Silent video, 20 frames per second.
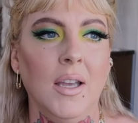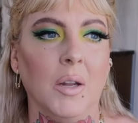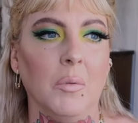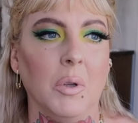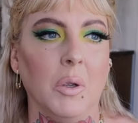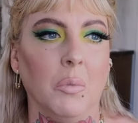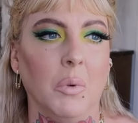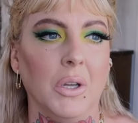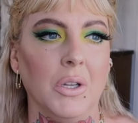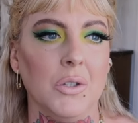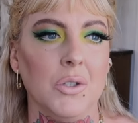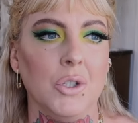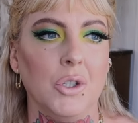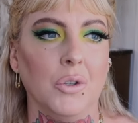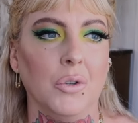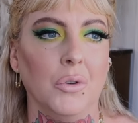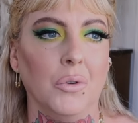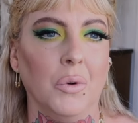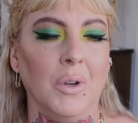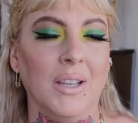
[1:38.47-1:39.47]
and we went
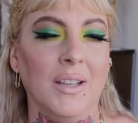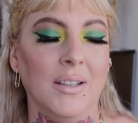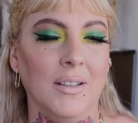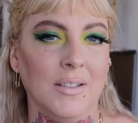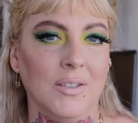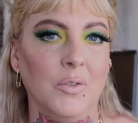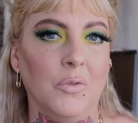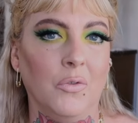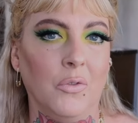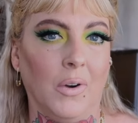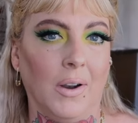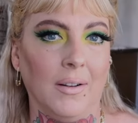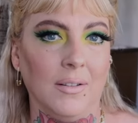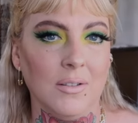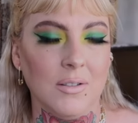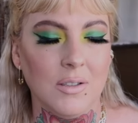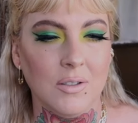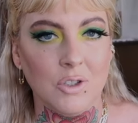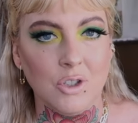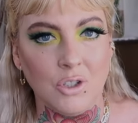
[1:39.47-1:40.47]
to his
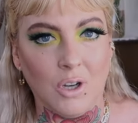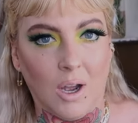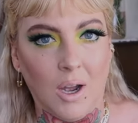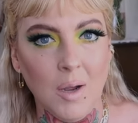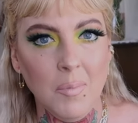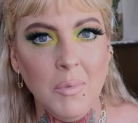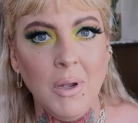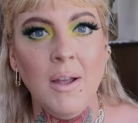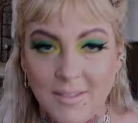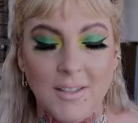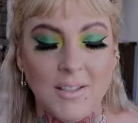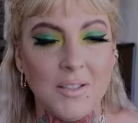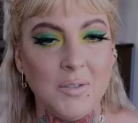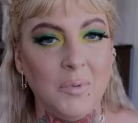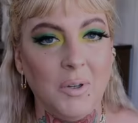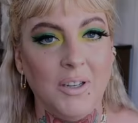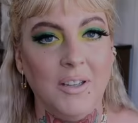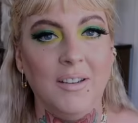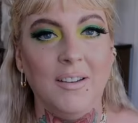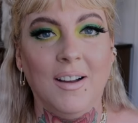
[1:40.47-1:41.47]
friend's shop. This
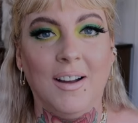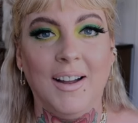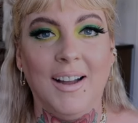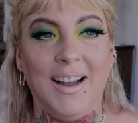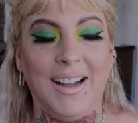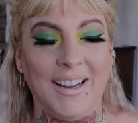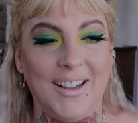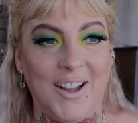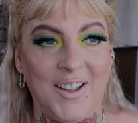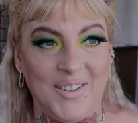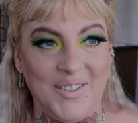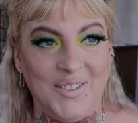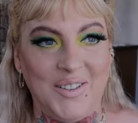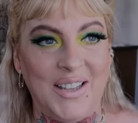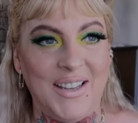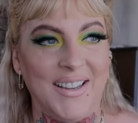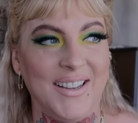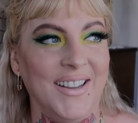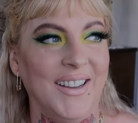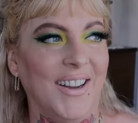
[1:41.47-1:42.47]
one I got in
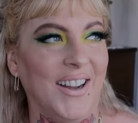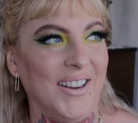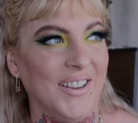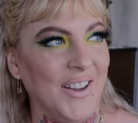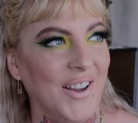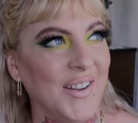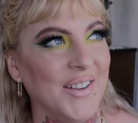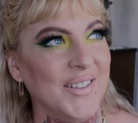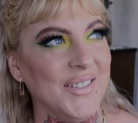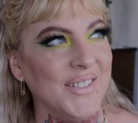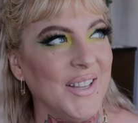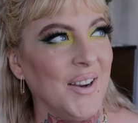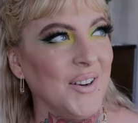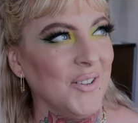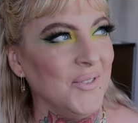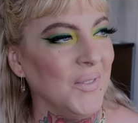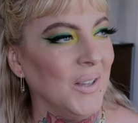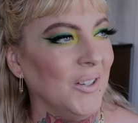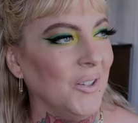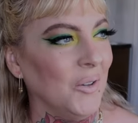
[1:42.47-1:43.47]
Lake, I got in
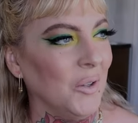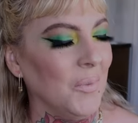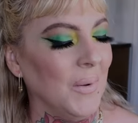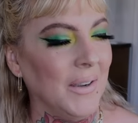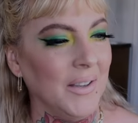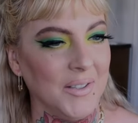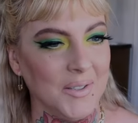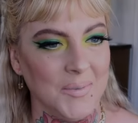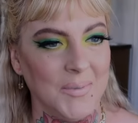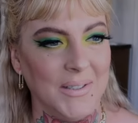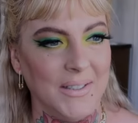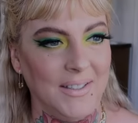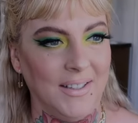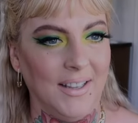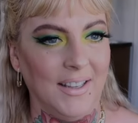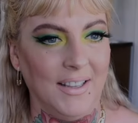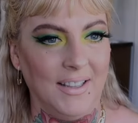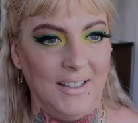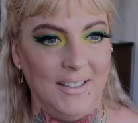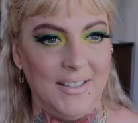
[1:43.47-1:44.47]
Sacramento with my
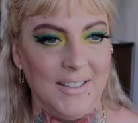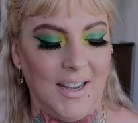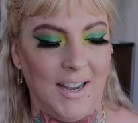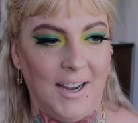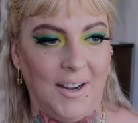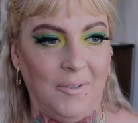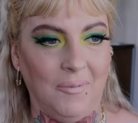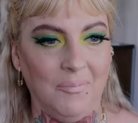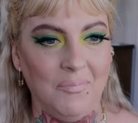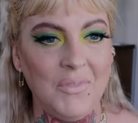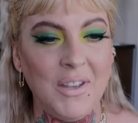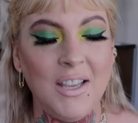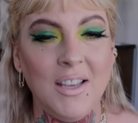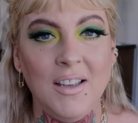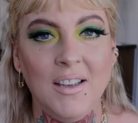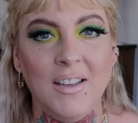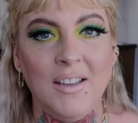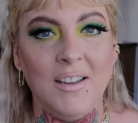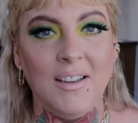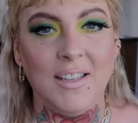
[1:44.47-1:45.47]
husband and um,
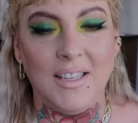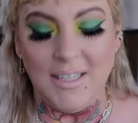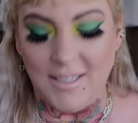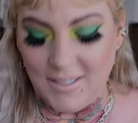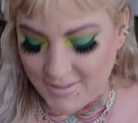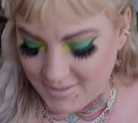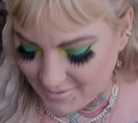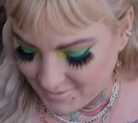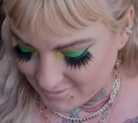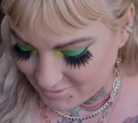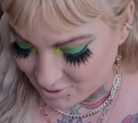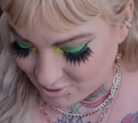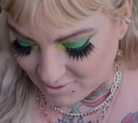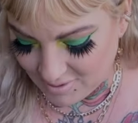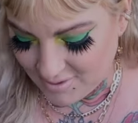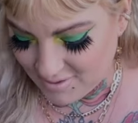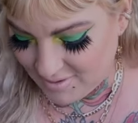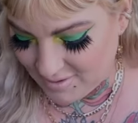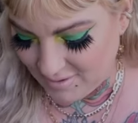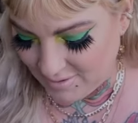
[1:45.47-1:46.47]
it's
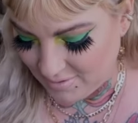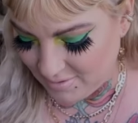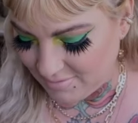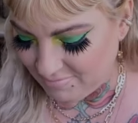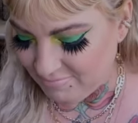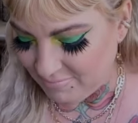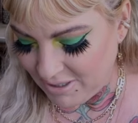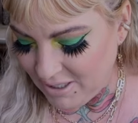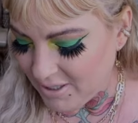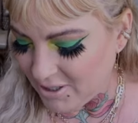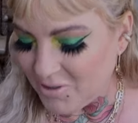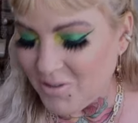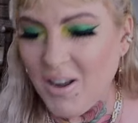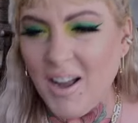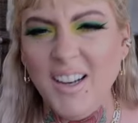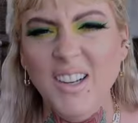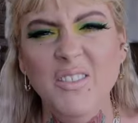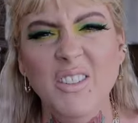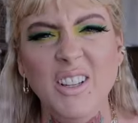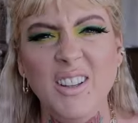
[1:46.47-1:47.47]
just you know,
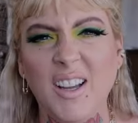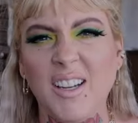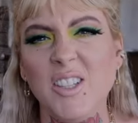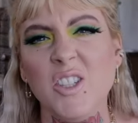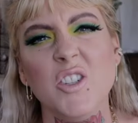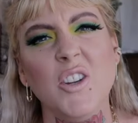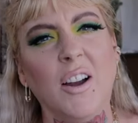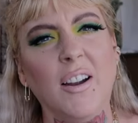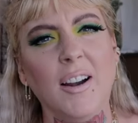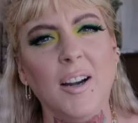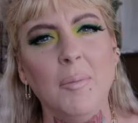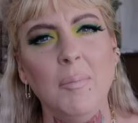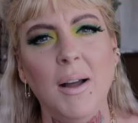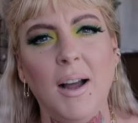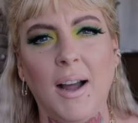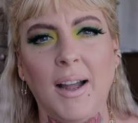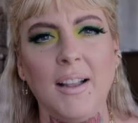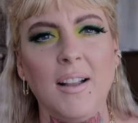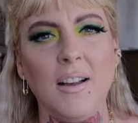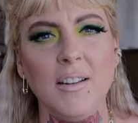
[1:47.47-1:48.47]
kind of a luck charm.
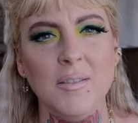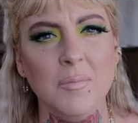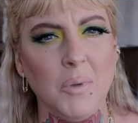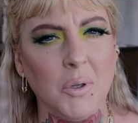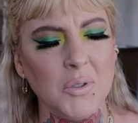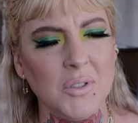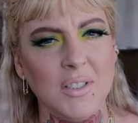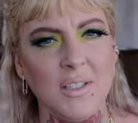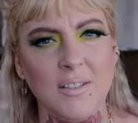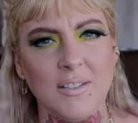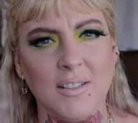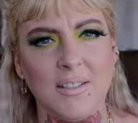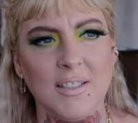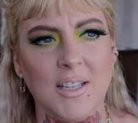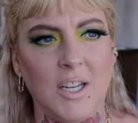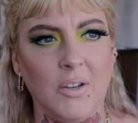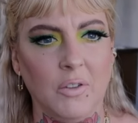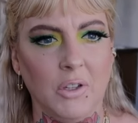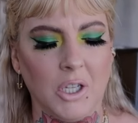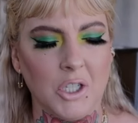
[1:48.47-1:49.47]
I got it mostly because it's
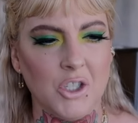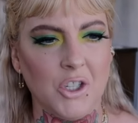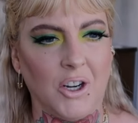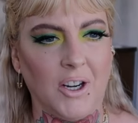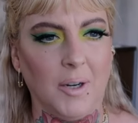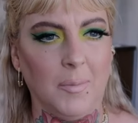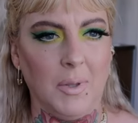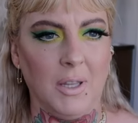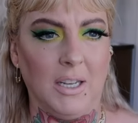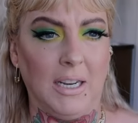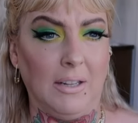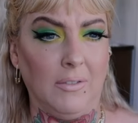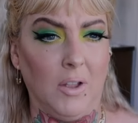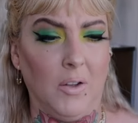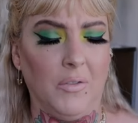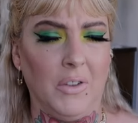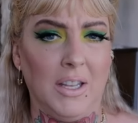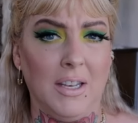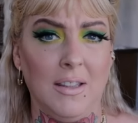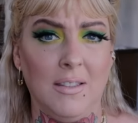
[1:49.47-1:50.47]
kind of a luck charm and then I
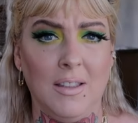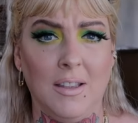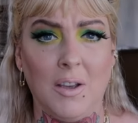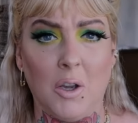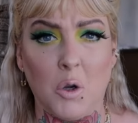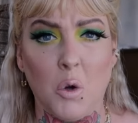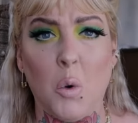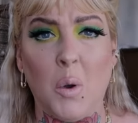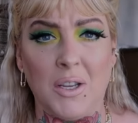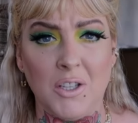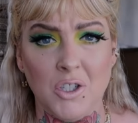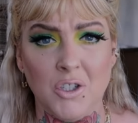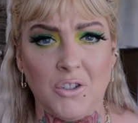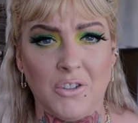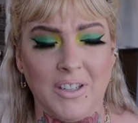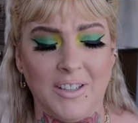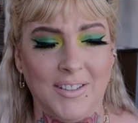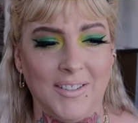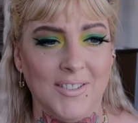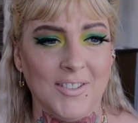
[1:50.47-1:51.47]
love anything
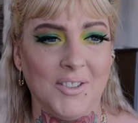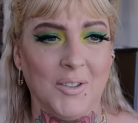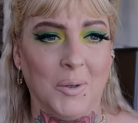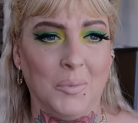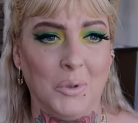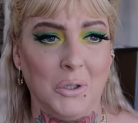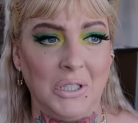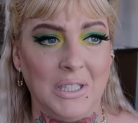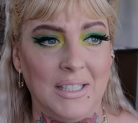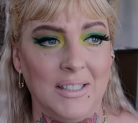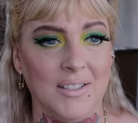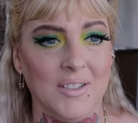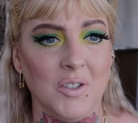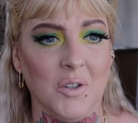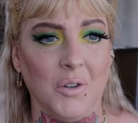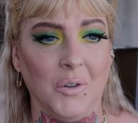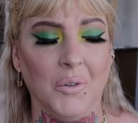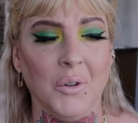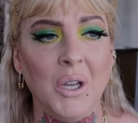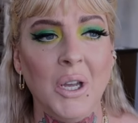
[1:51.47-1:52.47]
equestrian. So I'm really
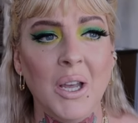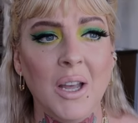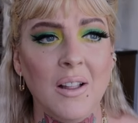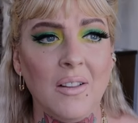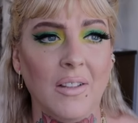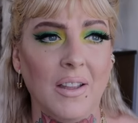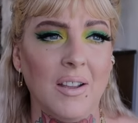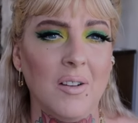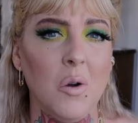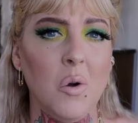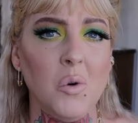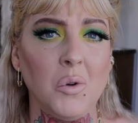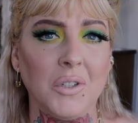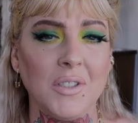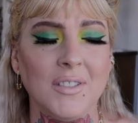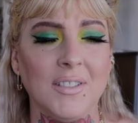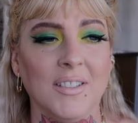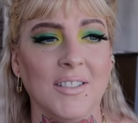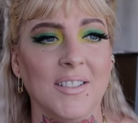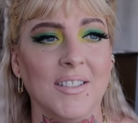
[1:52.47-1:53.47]
into like
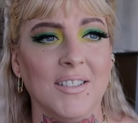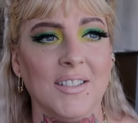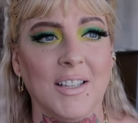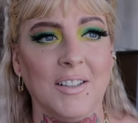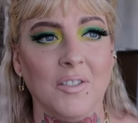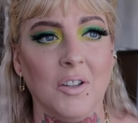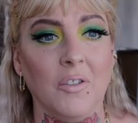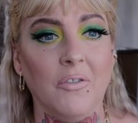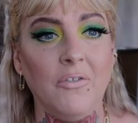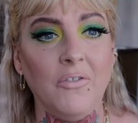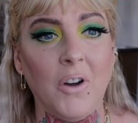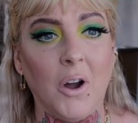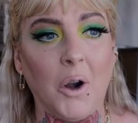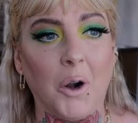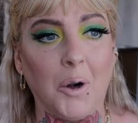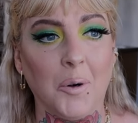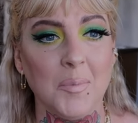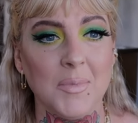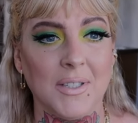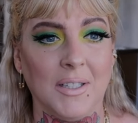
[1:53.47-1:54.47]
horses. I love
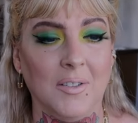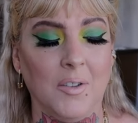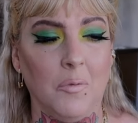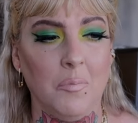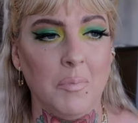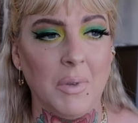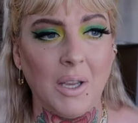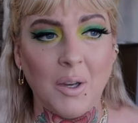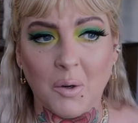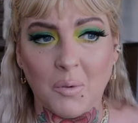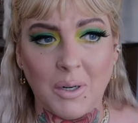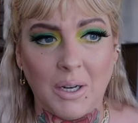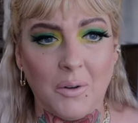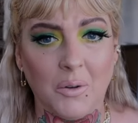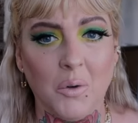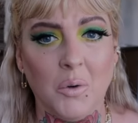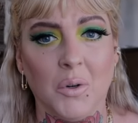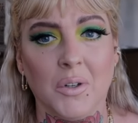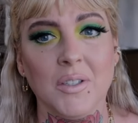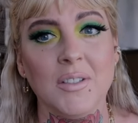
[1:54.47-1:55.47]
farms. I love being
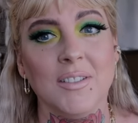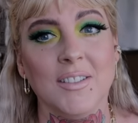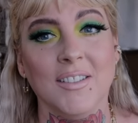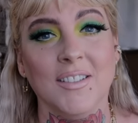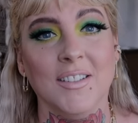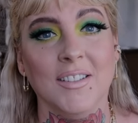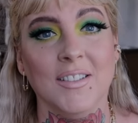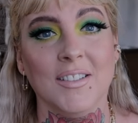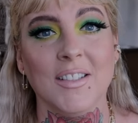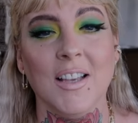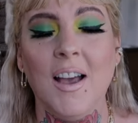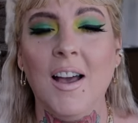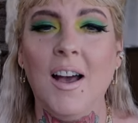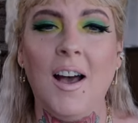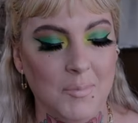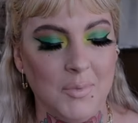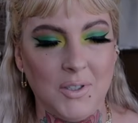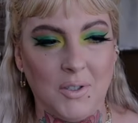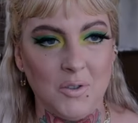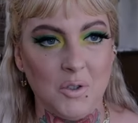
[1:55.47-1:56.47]
around horses.
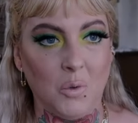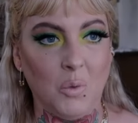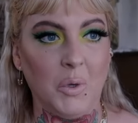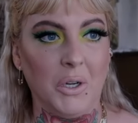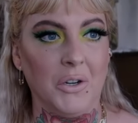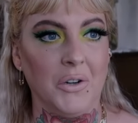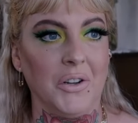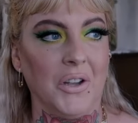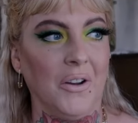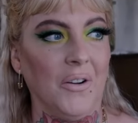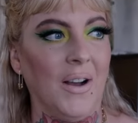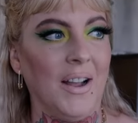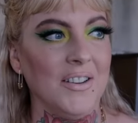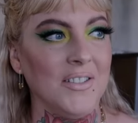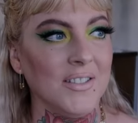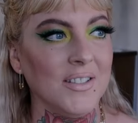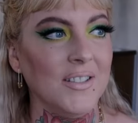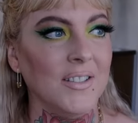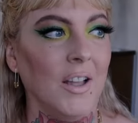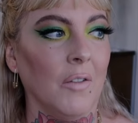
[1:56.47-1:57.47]
I'm such a weirdo. I
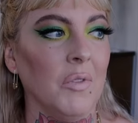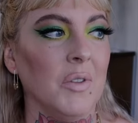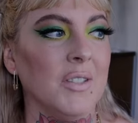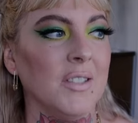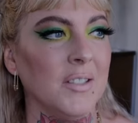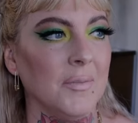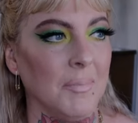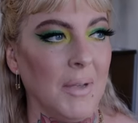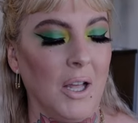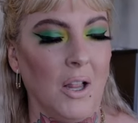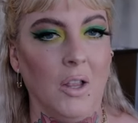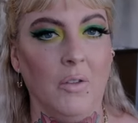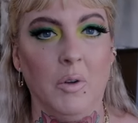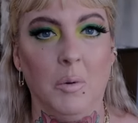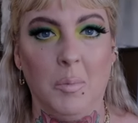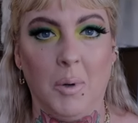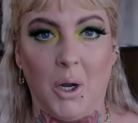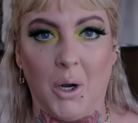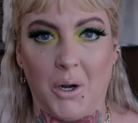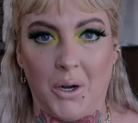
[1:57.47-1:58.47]
just love the smell of
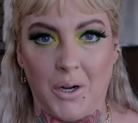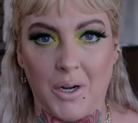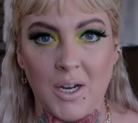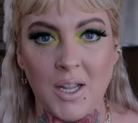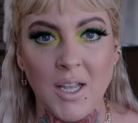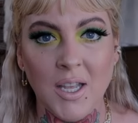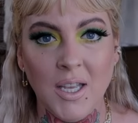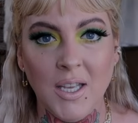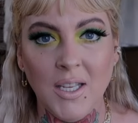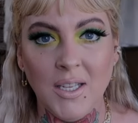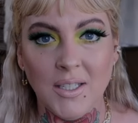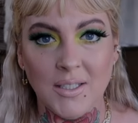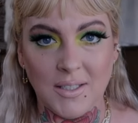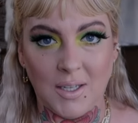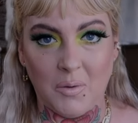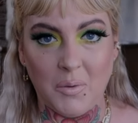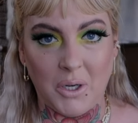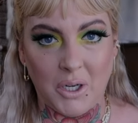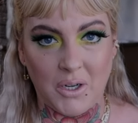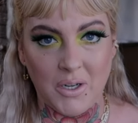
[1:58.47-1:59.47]
a barn. Is
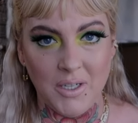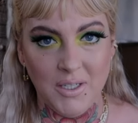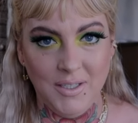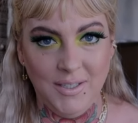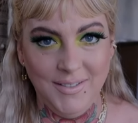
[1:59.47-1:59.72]
that weird?